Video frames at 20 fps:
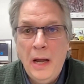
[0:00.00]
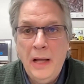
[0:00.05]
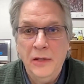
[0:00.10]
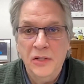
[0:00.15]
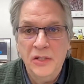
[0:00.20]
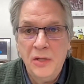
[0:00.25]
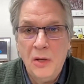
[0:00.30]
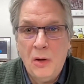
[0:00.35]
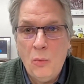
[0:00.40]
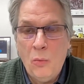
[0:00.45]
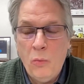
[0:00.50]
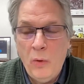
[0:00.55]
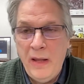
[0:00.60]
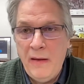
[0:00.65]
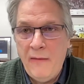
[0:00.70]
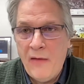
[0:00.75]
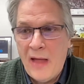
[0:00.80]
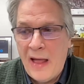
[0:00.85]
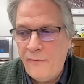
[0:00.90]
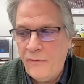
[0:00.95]
And so
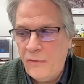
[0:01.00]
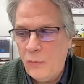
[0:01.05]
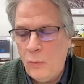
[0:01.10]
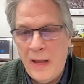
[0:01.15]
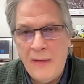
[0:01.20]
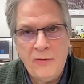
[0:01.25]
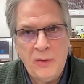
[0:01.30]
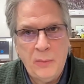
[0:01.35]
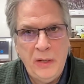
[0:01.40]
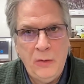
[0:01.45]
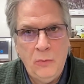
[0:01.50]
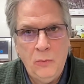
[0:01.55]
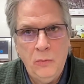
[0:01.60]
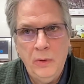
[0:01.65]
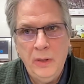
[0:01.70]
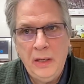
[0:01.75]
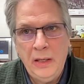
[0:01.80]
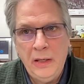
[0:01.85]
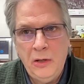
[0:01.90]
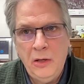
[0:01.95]
we have to be
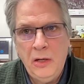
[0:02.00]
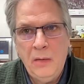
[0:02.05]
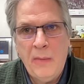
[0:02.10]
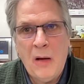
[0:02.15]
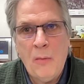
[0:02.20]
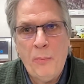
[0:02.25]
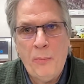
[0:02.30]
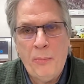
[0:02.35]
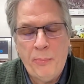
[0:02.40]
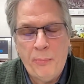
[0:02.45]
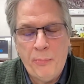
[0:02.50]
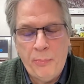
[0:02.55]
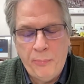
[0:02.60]
really good about